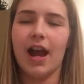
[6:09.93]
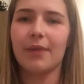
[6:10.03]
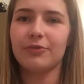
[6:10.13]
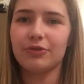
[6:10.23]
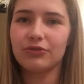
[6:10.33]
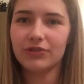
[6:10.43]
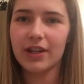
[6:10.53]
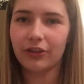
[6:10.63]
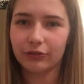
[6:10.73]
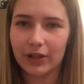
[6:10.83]
I'm just going to
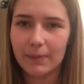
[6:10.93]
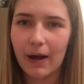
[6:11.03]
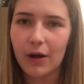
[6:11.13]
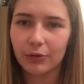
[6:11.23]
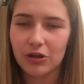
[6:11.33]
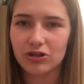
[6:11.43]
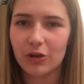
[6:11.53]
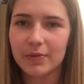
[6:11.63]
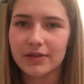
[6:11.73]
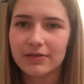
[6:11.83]
read through it, but I'm going to
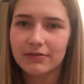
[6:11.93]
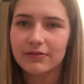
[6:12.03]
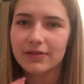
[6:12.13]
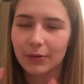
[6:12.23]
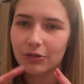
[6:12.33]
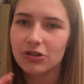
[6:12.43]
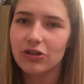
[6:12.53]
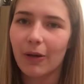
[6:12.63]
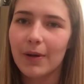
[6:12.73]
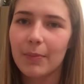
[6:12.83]
stop
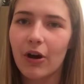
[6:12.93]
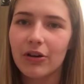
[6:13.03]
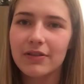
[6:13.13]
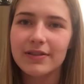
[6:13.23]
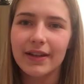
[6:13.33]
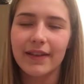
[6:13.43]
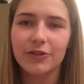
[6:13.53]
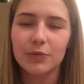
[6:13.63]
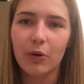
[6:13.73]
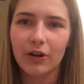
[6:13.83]
at points and
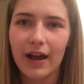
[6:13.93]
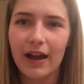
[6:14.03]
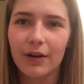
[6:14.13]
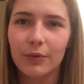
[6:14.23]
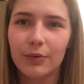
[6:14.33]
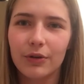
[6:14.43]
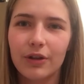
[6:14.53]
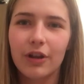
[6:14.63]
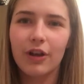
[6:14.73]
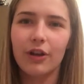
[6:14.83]
then just point
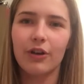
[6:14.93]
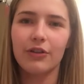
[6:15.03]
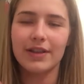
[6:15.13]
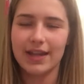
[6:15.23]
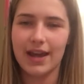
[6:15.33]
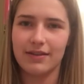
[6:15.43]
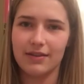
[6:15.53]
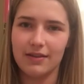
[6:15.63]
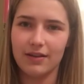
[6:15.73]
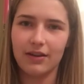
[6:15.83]
out the
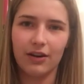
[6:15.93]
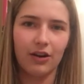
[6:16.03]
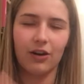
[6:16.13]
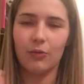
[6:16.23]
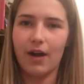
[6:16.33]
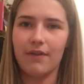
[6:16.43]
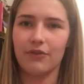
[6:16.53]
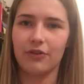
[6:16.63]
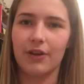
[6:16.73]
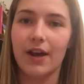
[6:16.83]
technique or
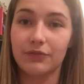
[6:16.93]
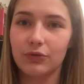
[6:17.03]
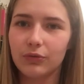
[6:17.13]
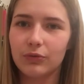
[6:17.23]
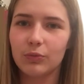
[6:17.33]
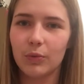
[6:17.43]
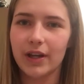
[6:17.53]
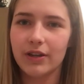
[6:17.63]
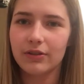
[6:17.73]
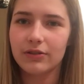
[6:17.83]
whatever I've done,
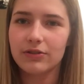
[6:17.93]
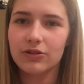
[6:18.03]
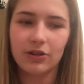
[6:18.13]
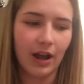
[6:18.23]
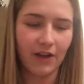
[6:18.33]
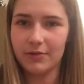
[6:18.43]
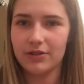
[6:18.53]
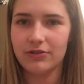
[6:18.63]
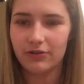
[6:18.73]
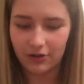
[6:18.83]
which I've
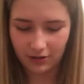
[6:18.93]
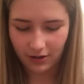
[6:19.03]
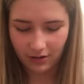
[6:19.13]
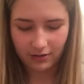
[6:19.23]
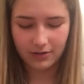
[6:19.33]
mentioned earlier.